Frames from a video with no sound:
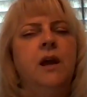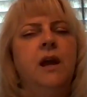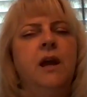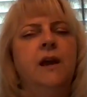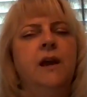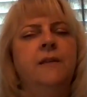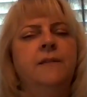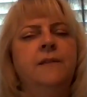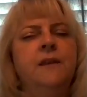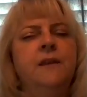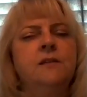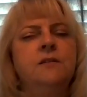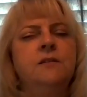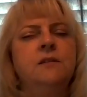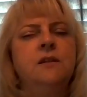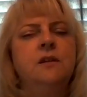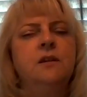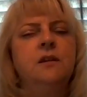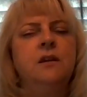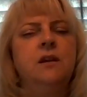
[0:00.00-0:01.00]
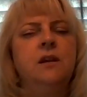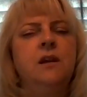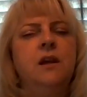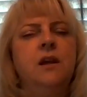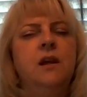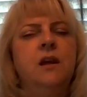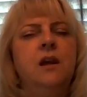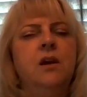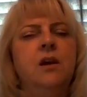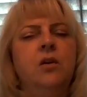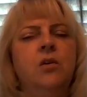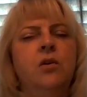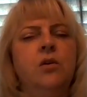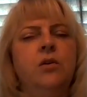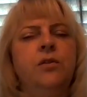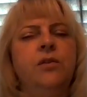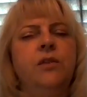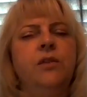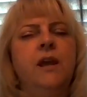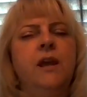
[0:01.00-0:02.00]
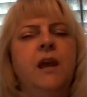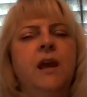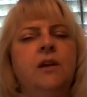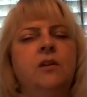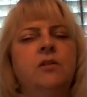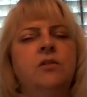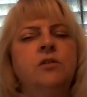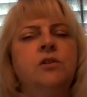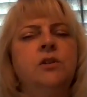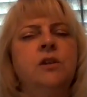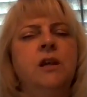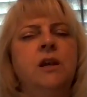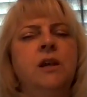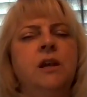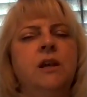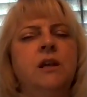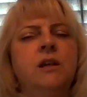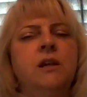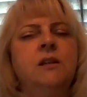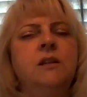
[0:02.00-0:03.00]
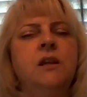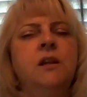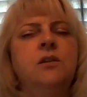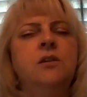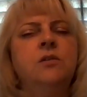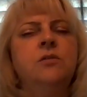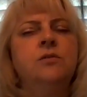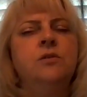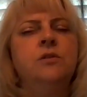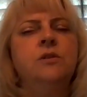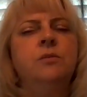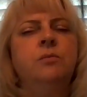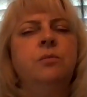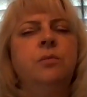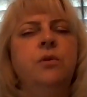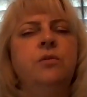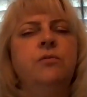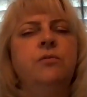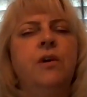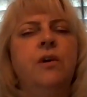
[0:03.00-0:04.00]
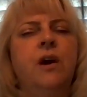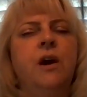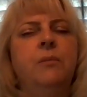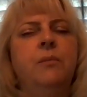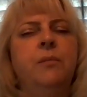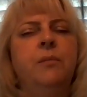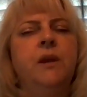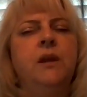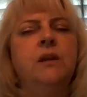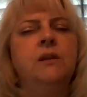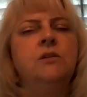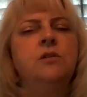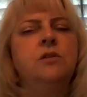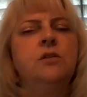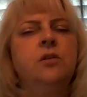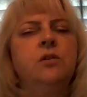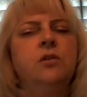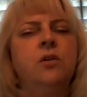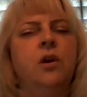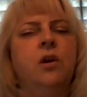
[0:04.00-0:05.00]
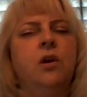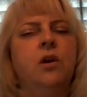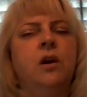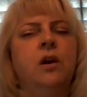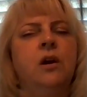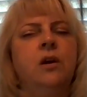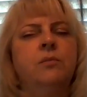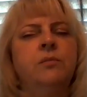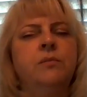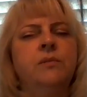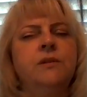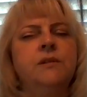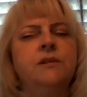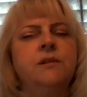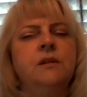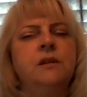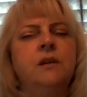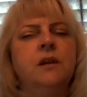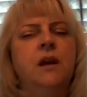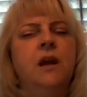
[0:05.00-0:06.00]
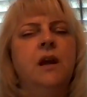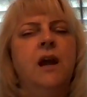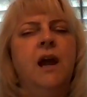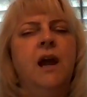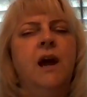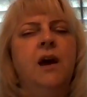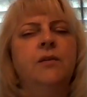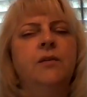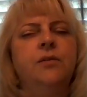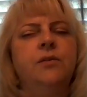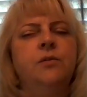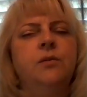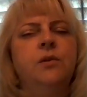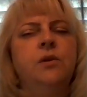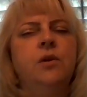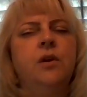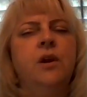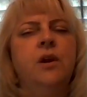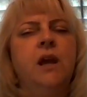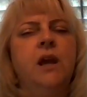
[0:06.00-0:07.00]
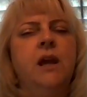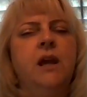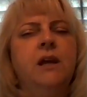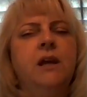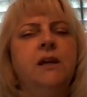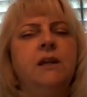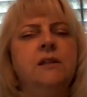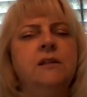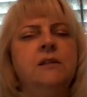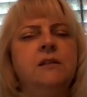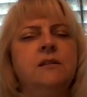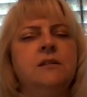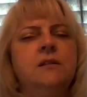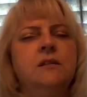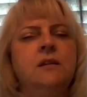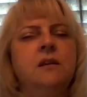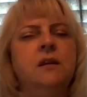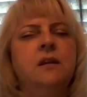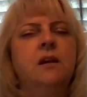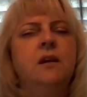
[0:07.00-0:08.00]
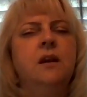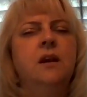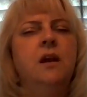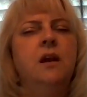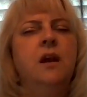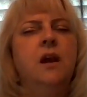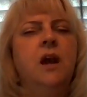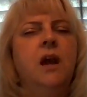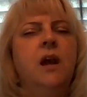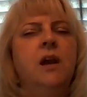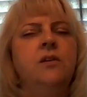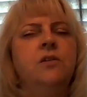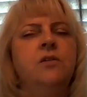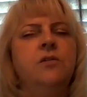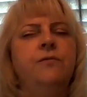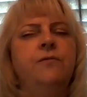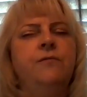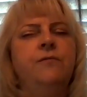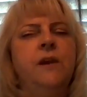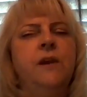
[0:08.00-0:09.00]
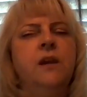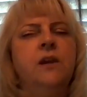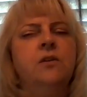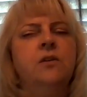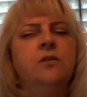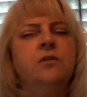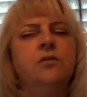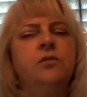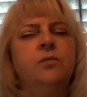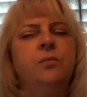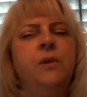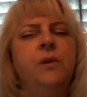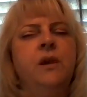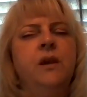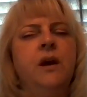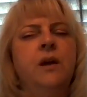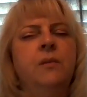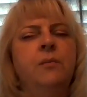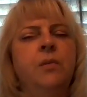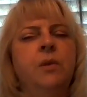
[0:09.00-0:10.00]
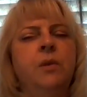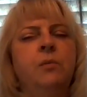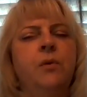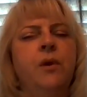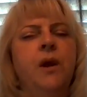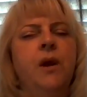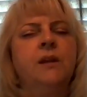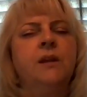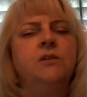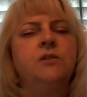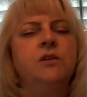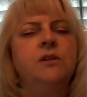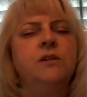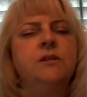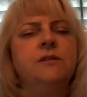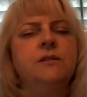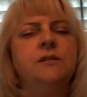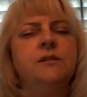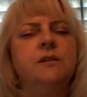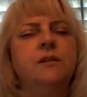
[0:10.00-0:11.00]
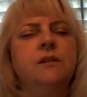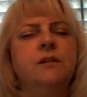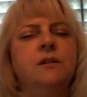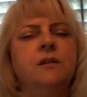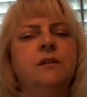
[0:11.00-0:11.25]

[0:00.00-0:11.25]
And this earthly energy continues to move up into your arms, out through your hands, and your fingers become the branches.